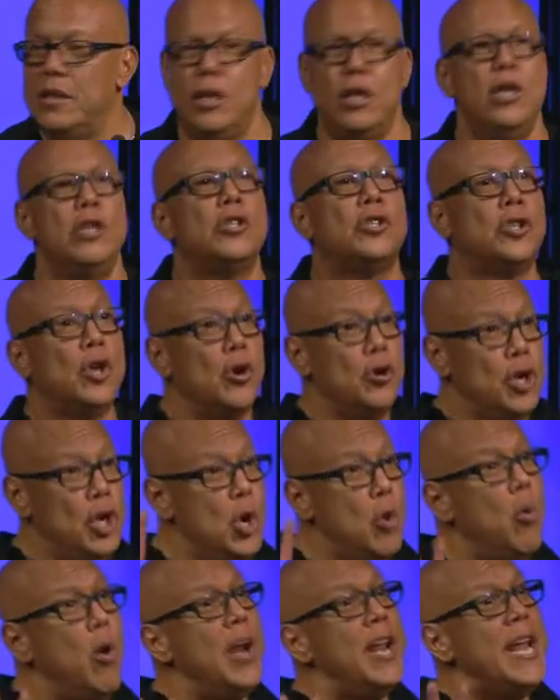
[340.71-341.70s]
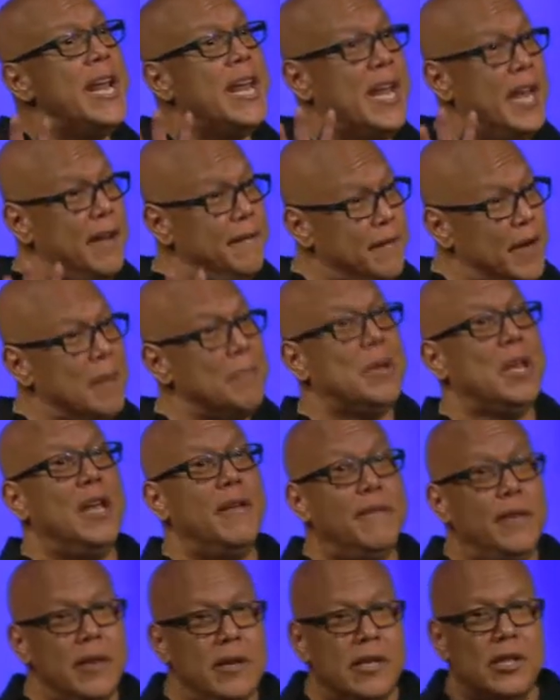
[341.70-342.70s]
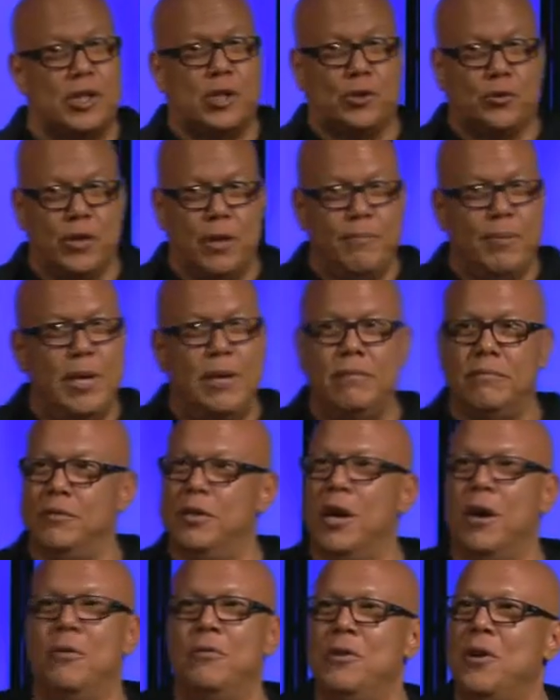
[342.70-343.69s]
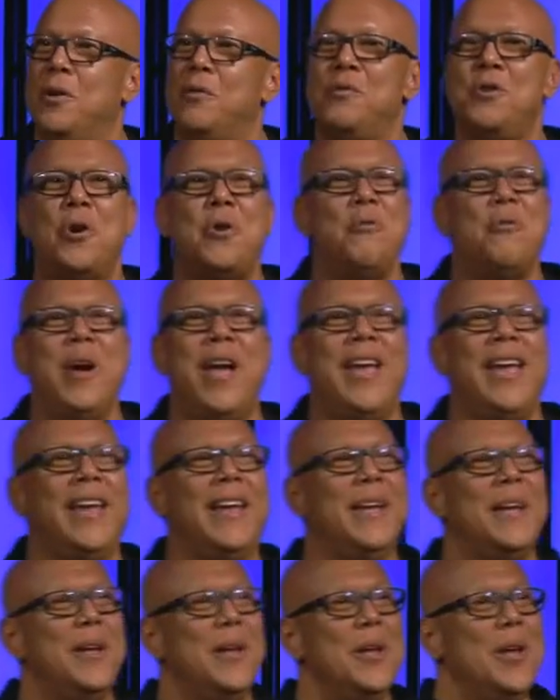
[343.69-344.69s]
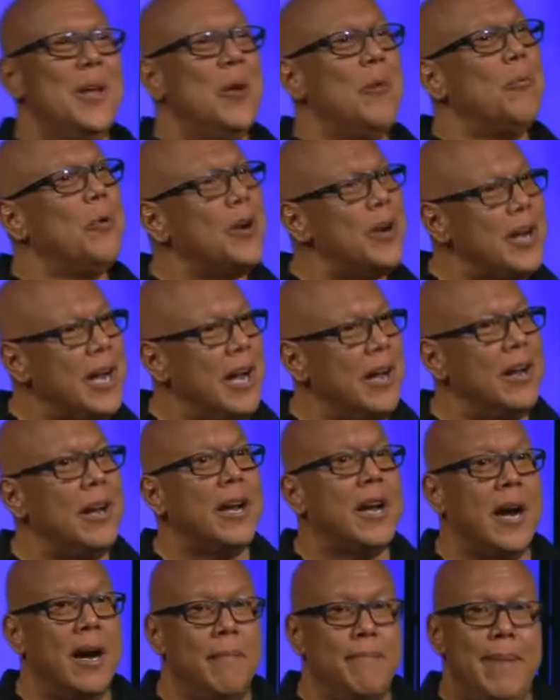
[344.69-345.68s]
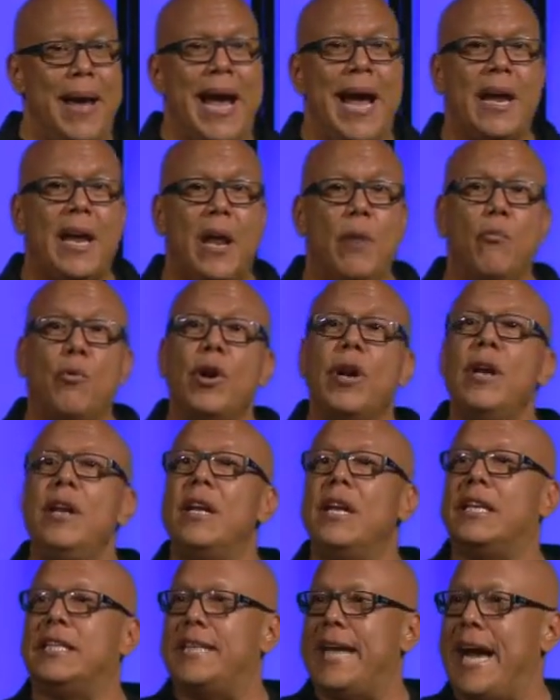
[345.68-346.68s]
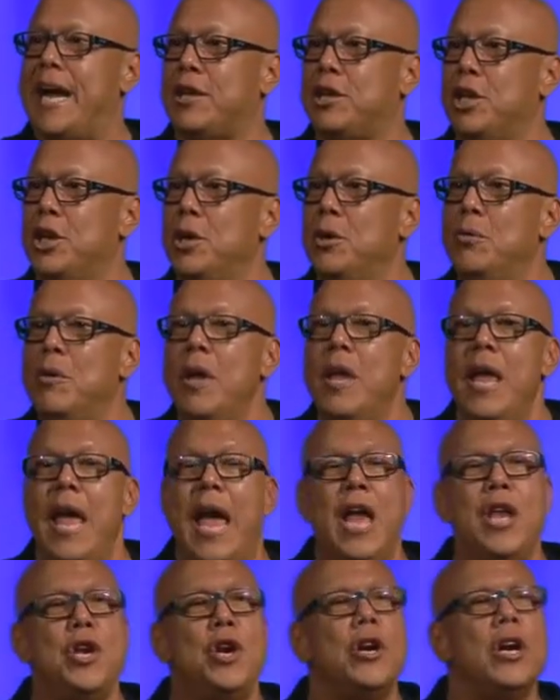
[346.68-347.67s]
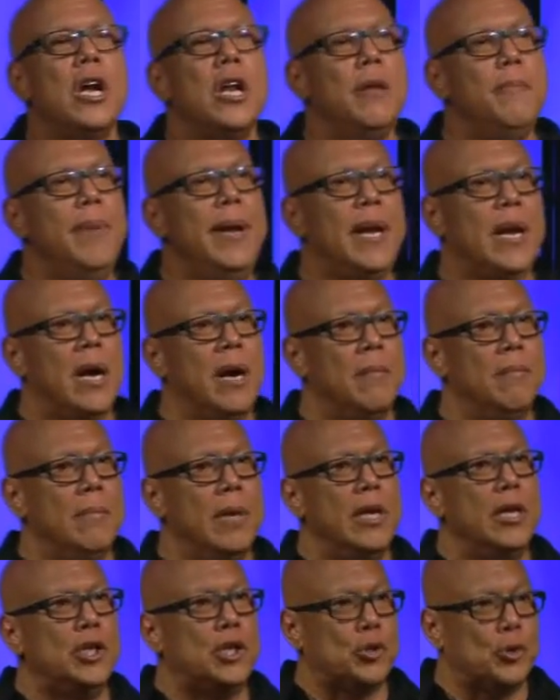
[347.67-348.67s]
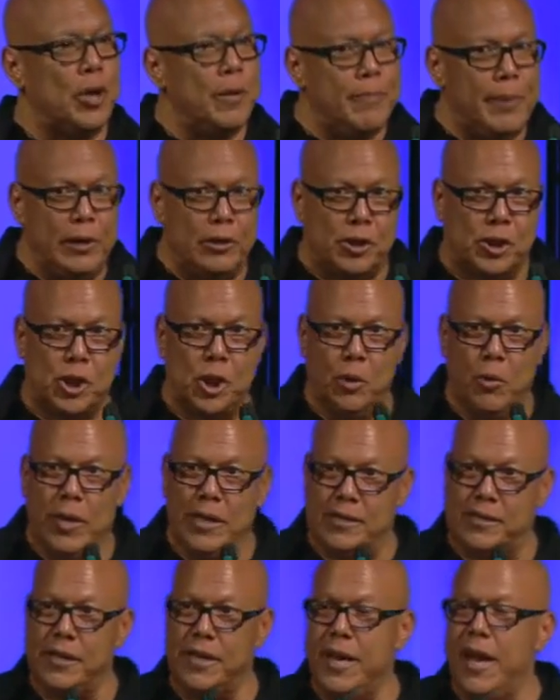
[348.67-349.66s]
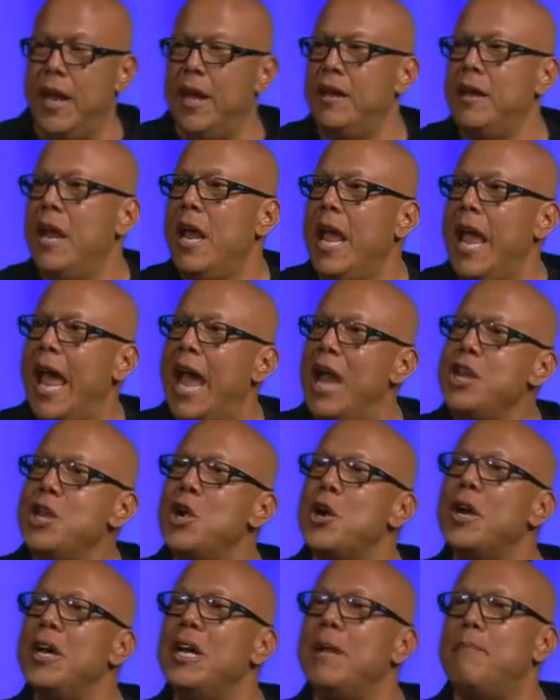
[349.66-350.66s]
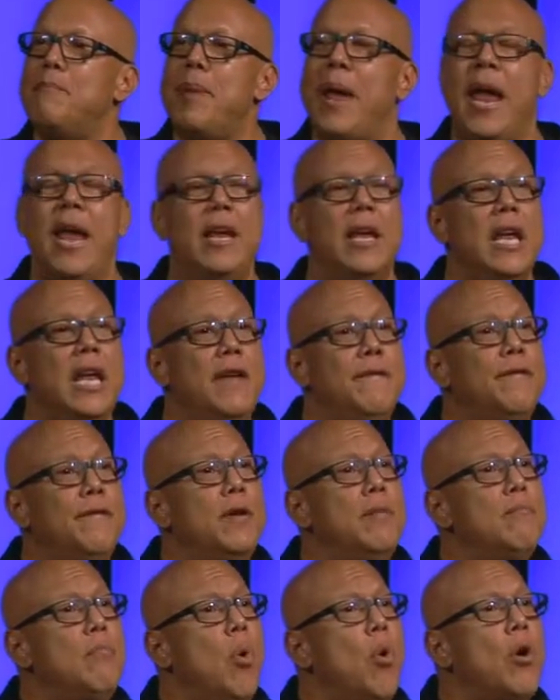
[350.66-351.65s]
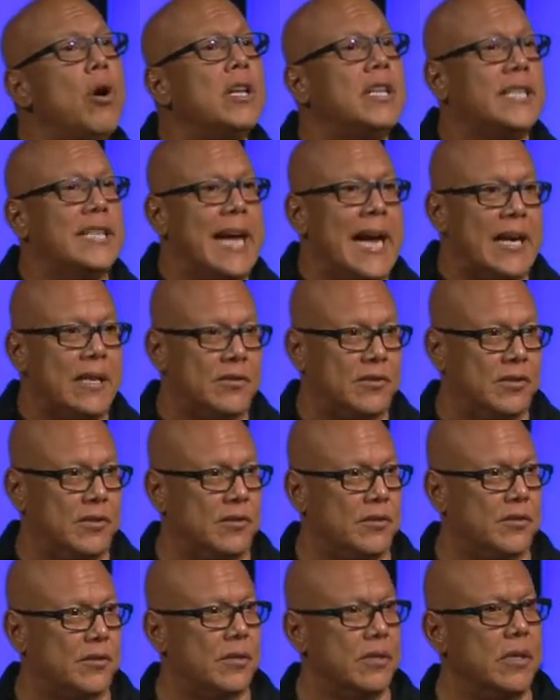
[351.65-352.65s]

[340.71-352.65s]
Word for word: So you want to give up giving us tribute? No, no, no way. We're going to come back and we're going to attack you, and you're going to become tributes to us again, and you're going to pay even more taxes.